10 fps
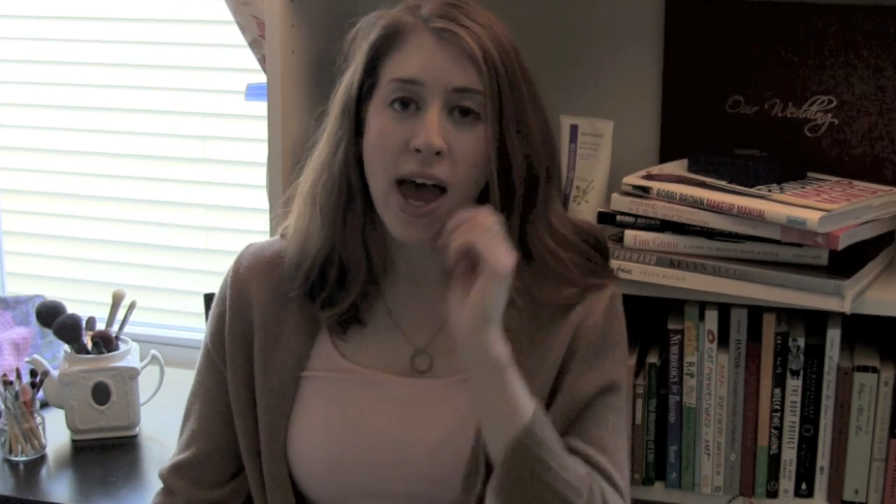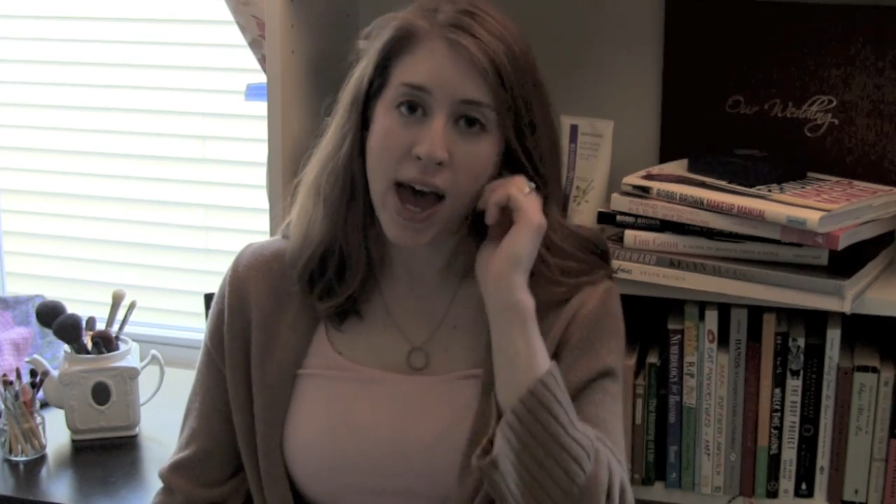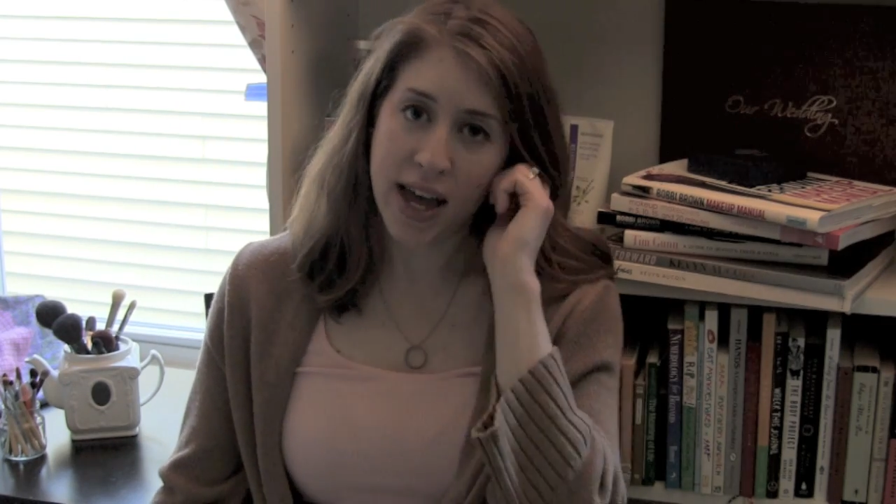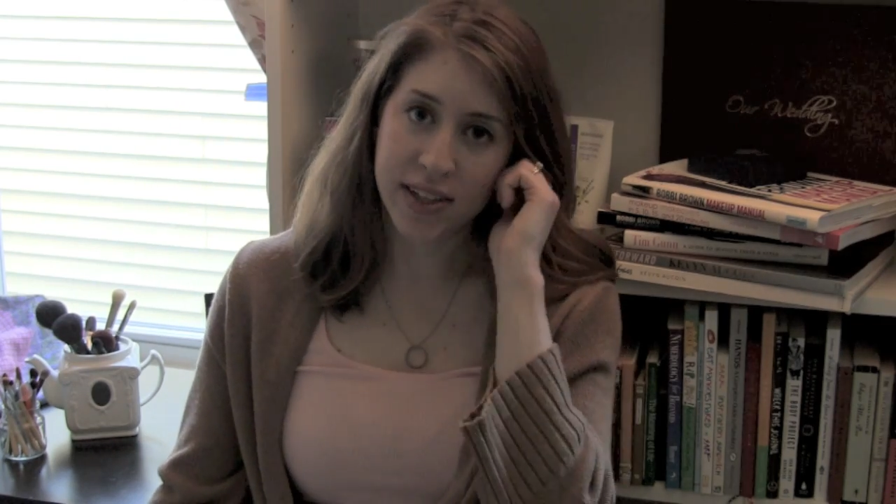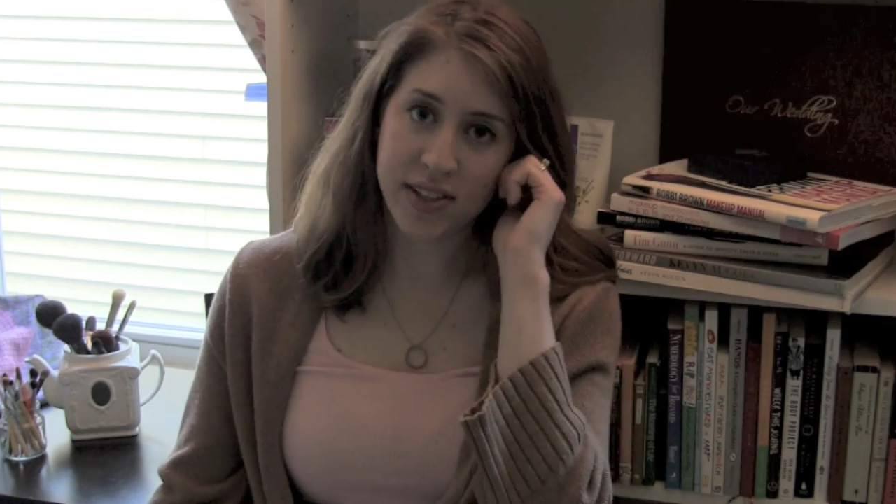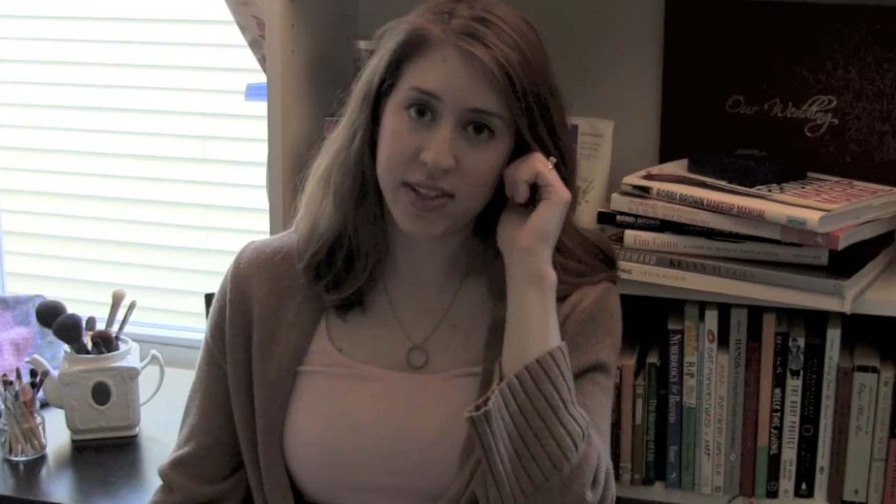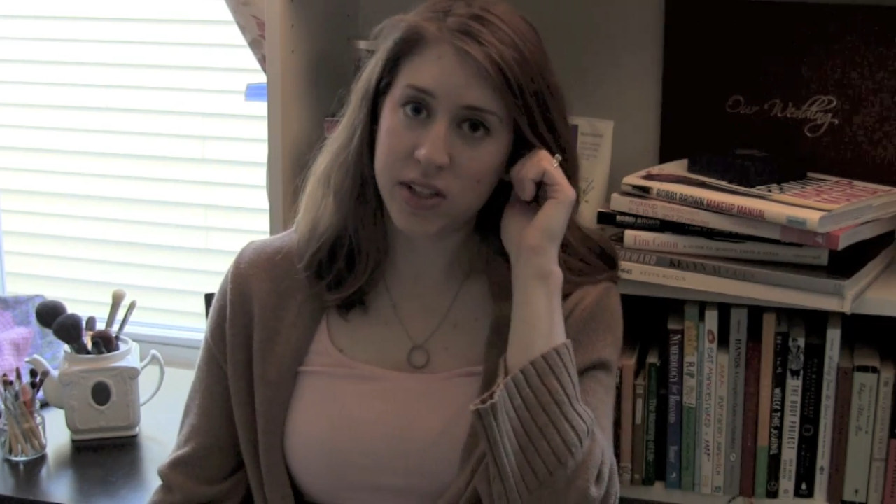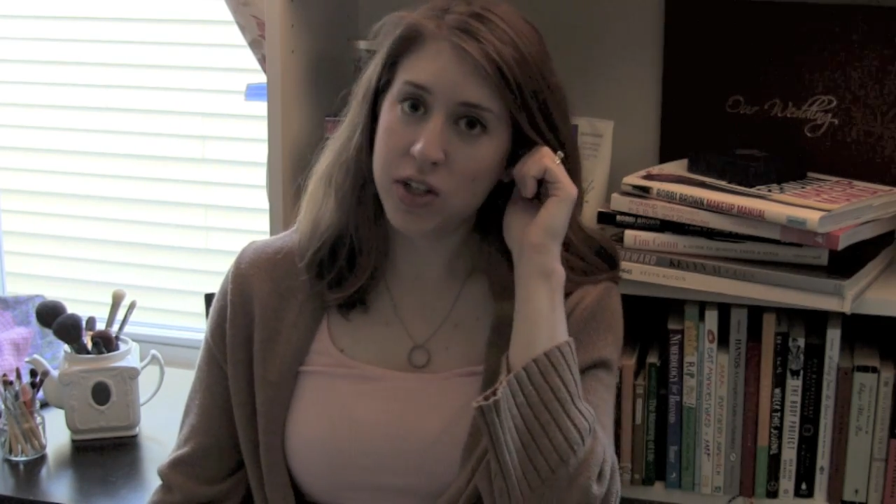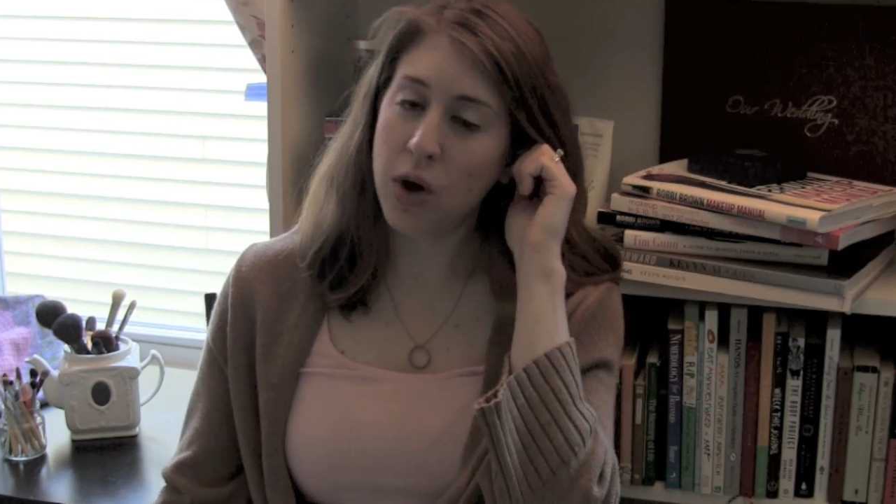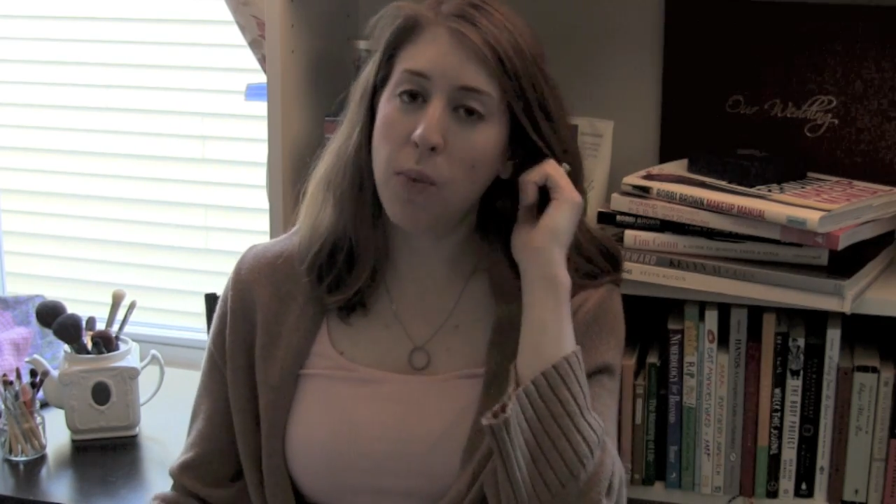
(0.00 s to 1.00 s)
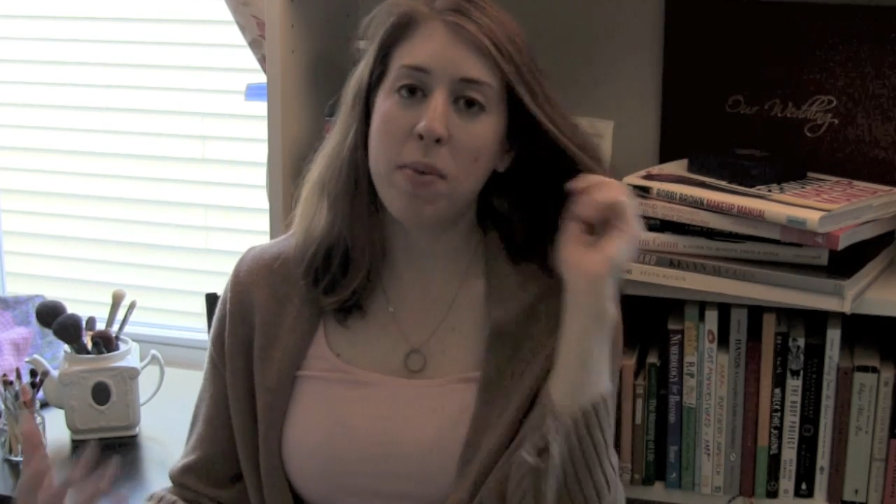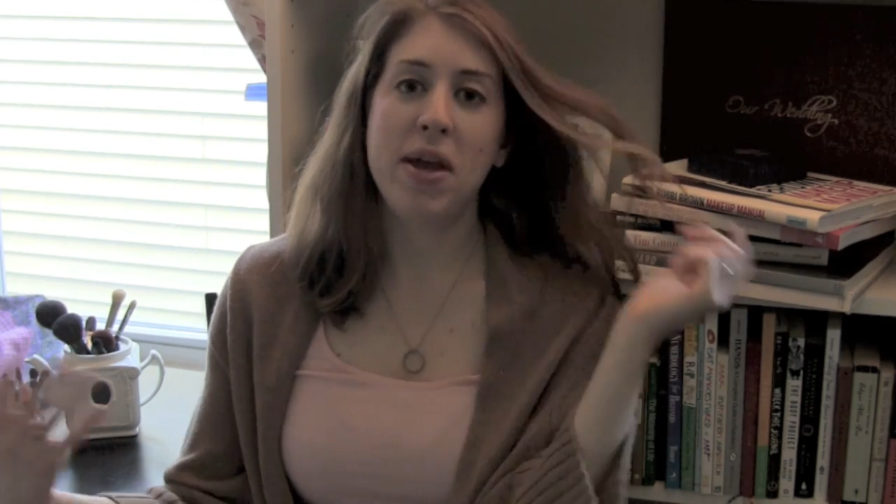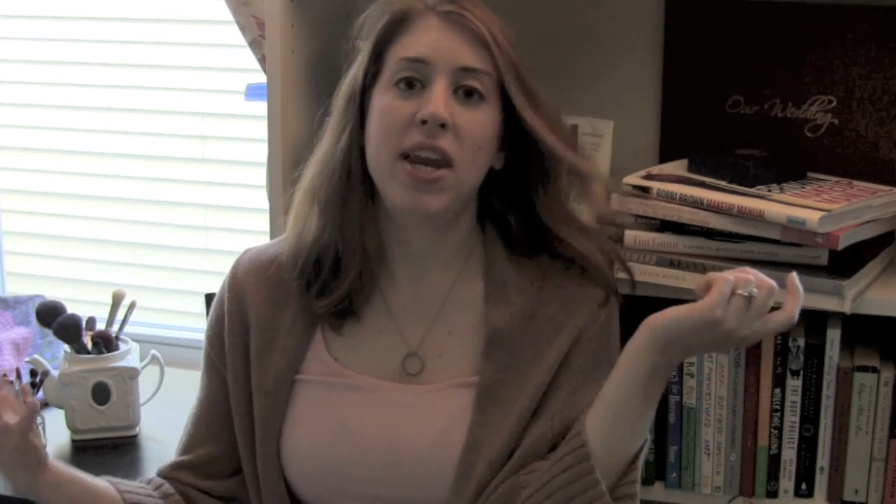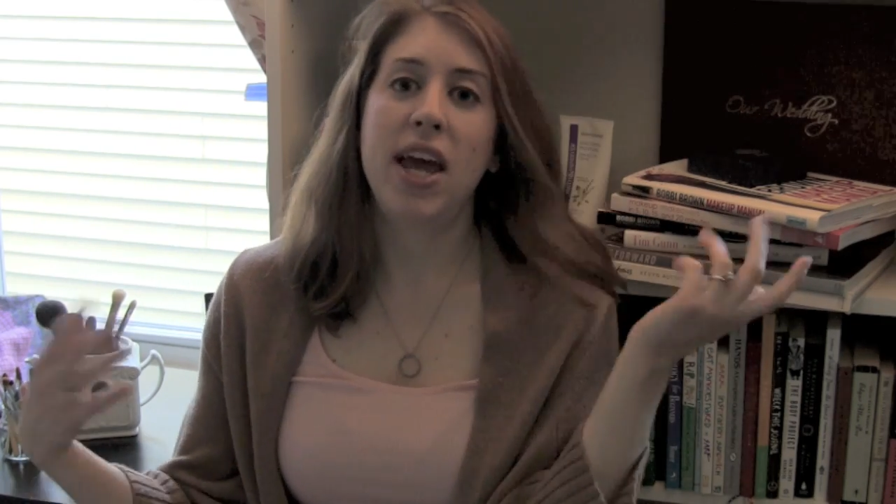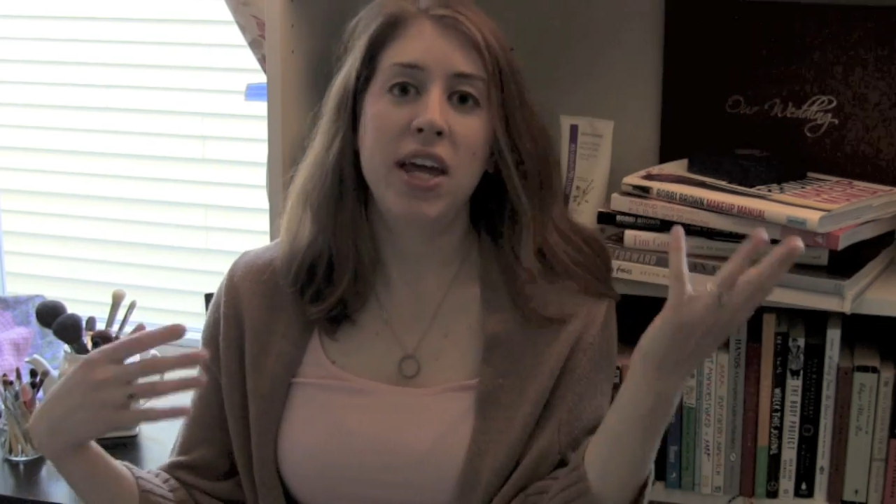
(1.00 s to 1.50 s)
as, you know,
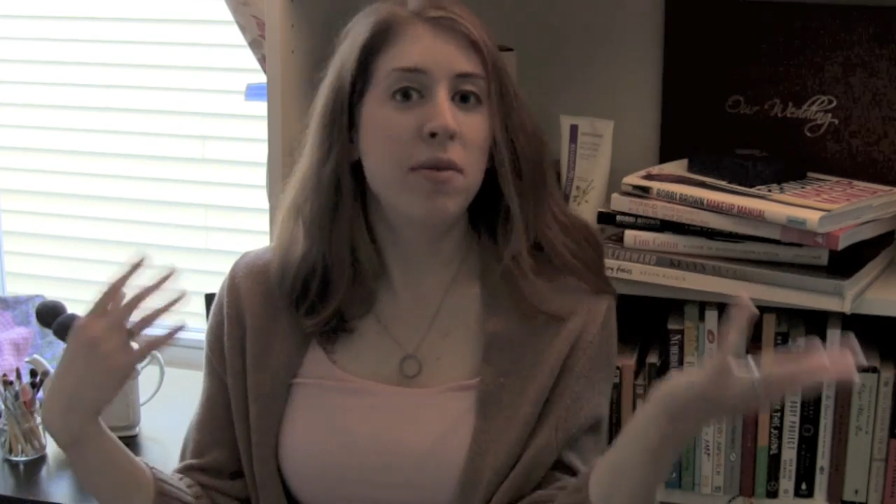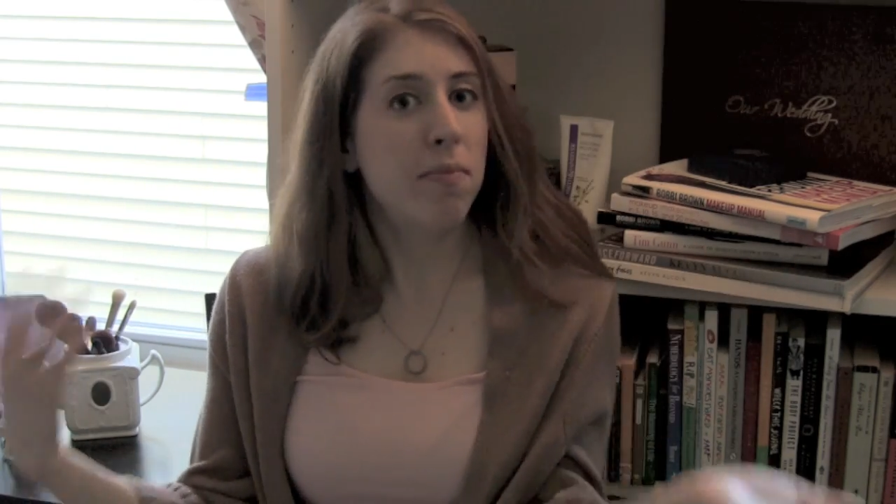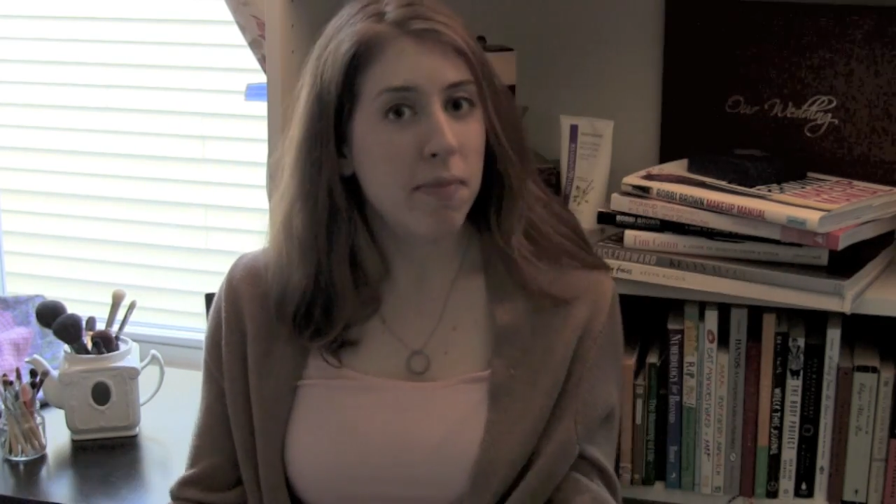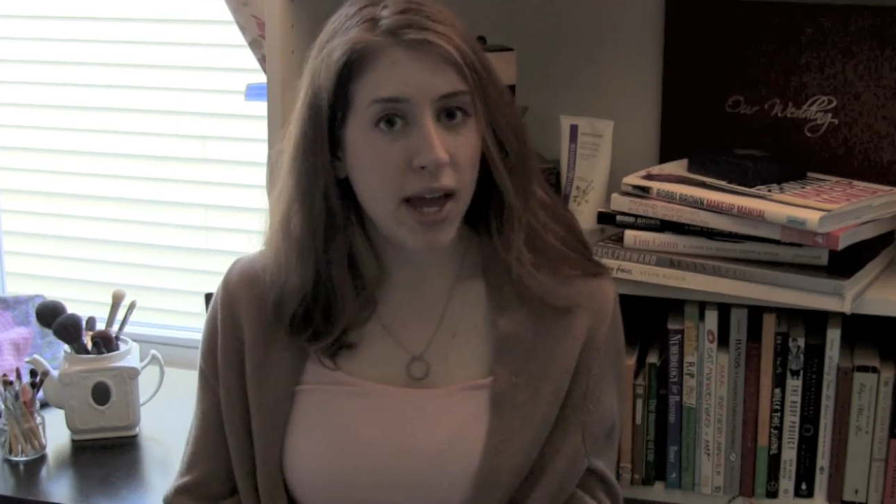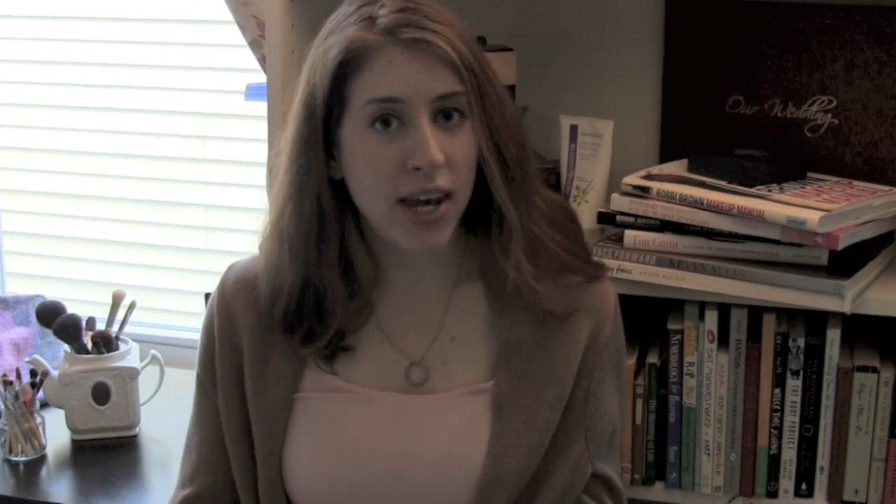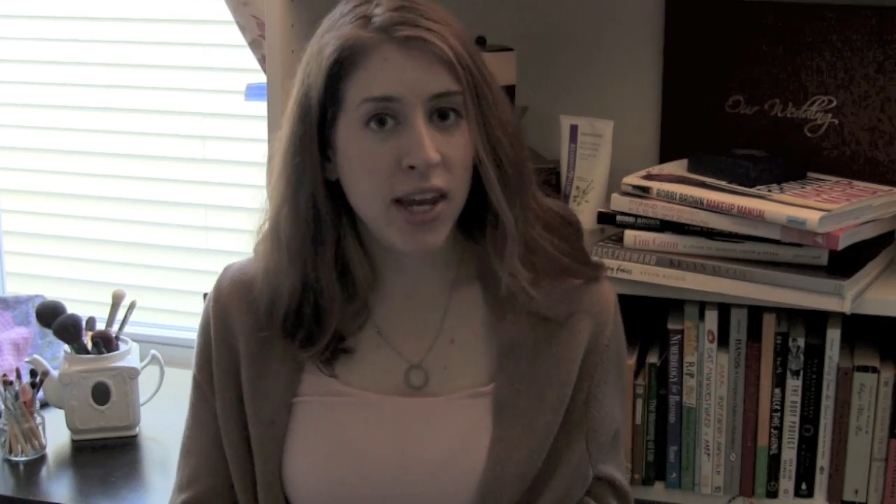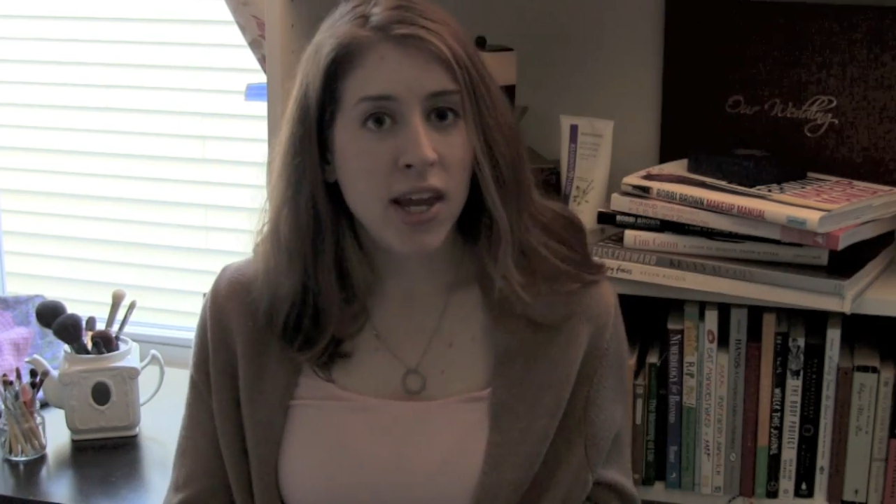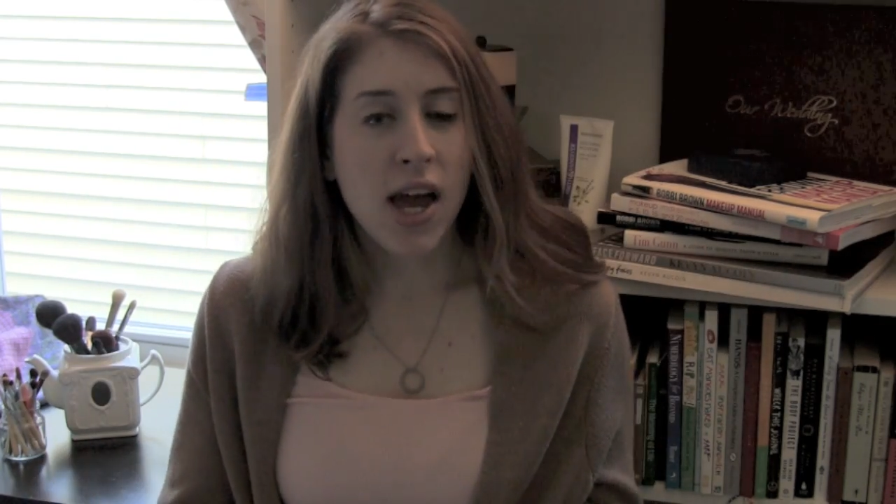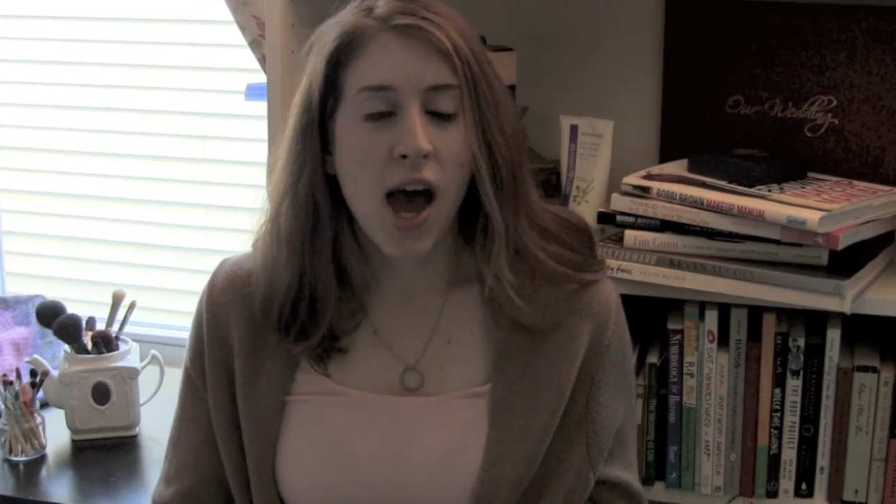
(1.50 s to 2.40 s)
women and men